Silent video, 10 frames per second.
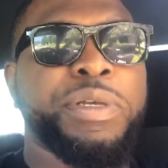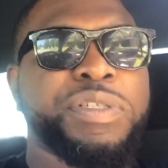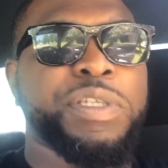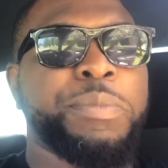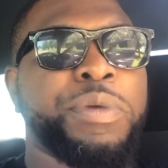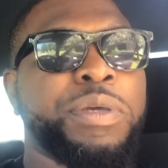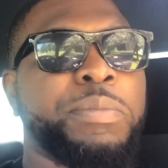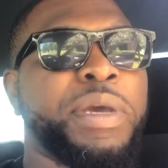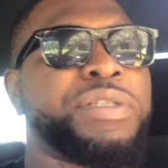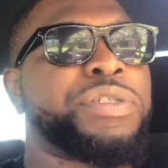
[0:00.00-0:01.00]
They send me
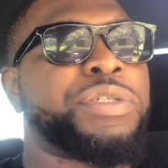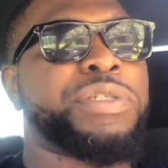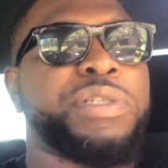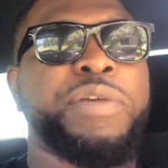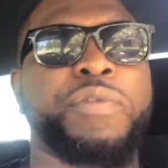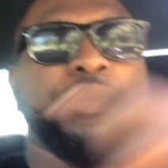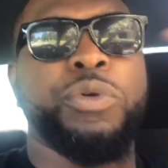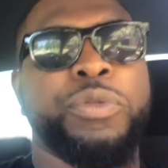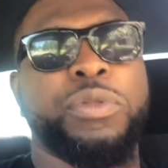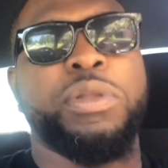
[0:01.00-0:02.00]
messages even
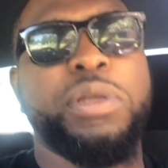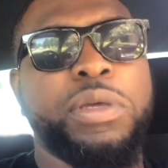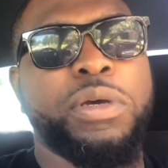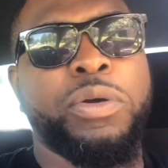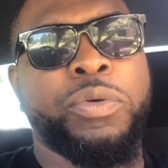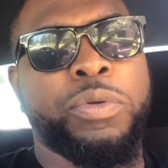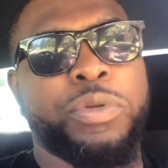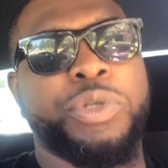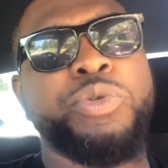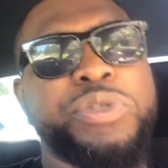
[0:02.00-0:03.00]
on
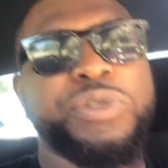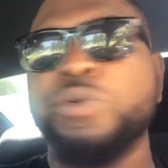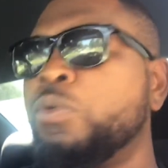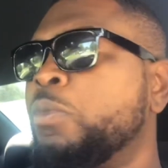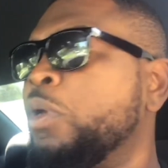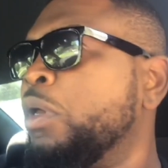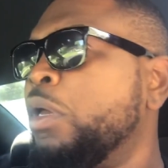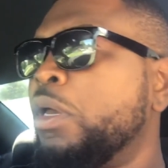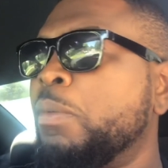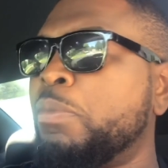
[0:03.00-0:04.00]
YouTube,
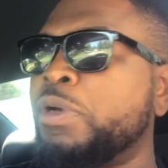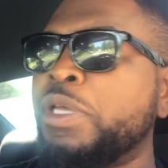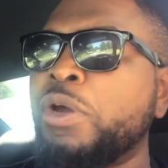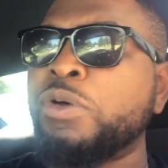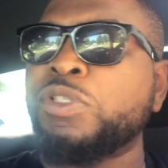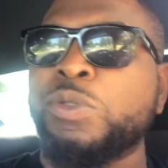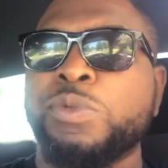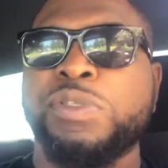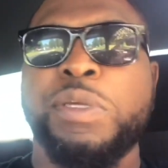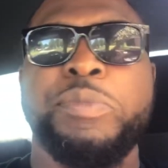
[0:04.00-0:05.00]
but they
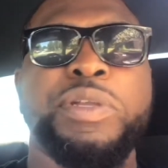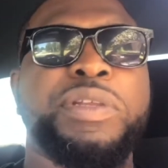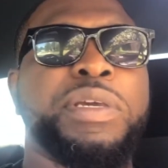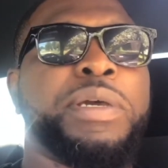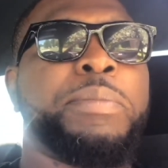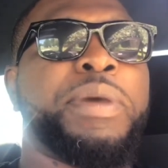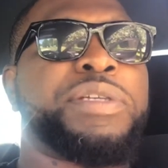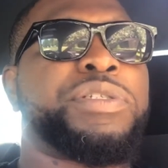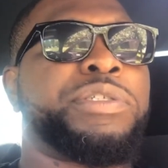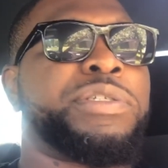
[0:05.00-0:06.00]
also send me DM
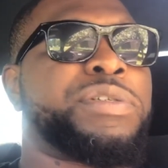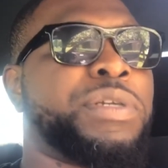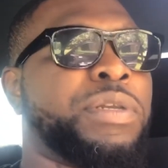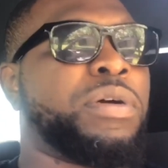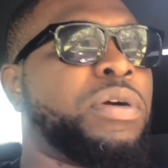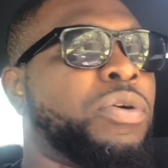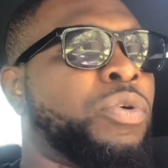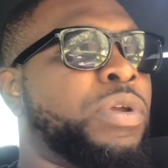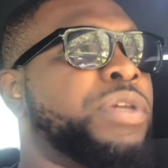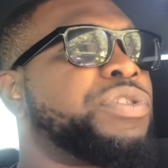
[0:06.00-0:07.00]
messages and
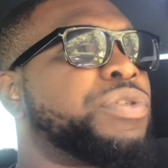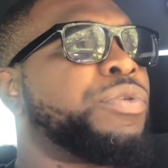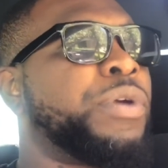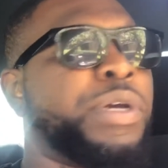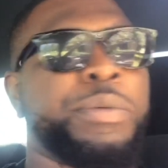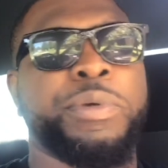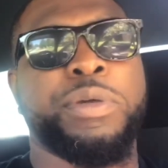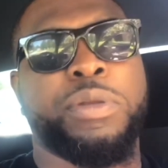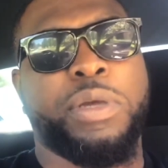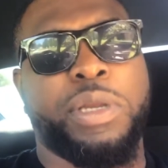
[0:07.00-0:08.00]
on Instagram,
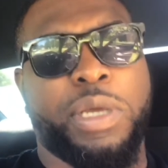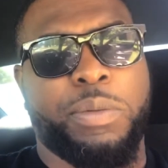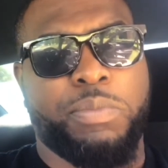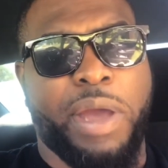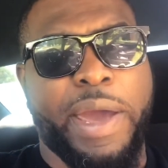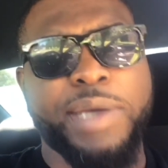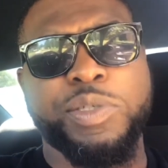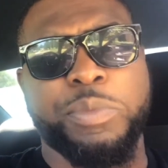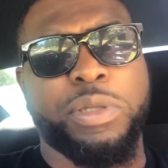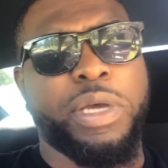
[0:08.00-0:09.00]
and they
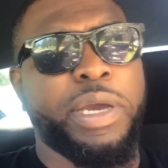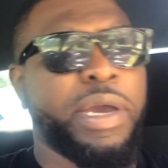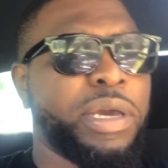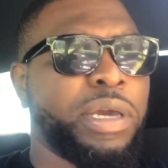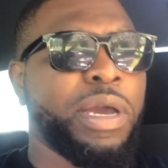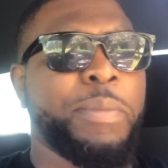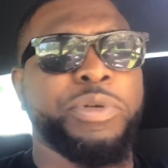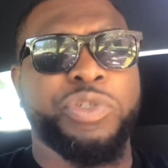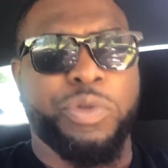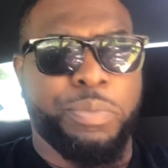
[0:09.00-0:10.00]
ask me like, hey, how
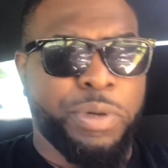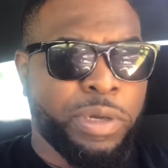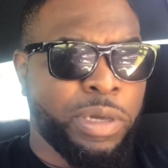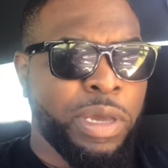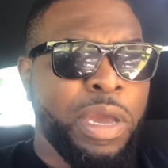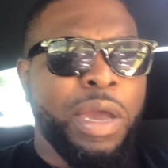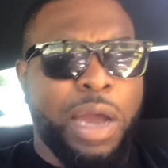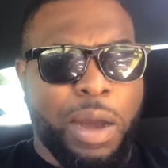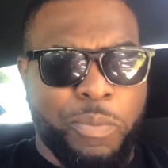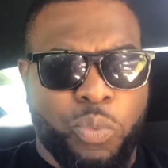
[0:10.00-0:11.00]
much you pay?
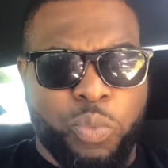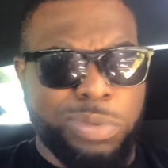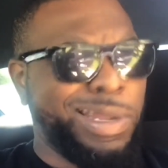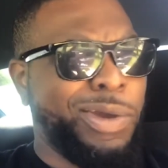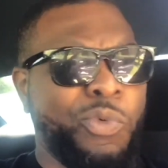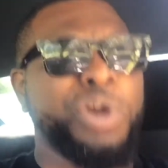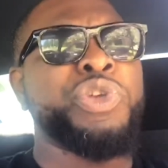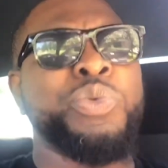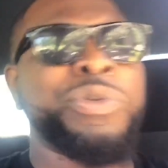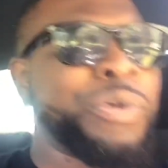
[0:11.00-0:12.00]
Like, what
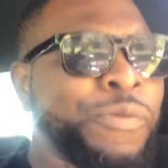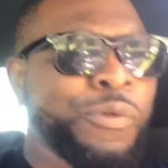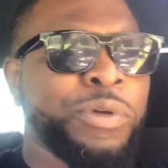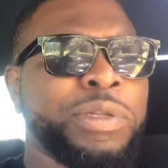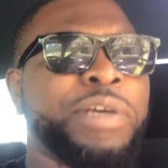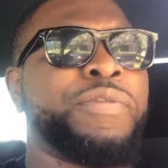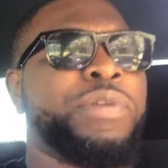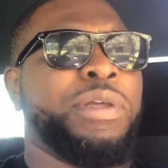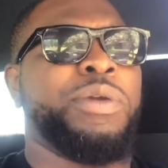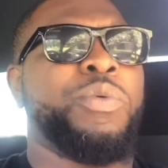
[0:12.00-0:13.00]
do you do for a
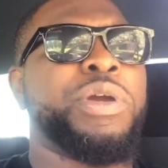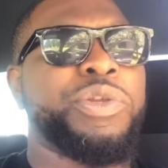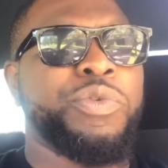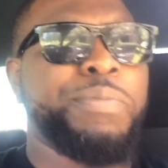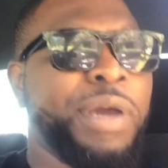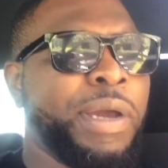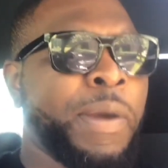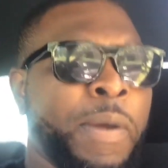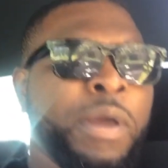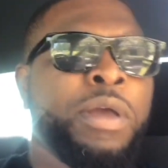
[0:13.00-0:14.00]
living and what do you pay?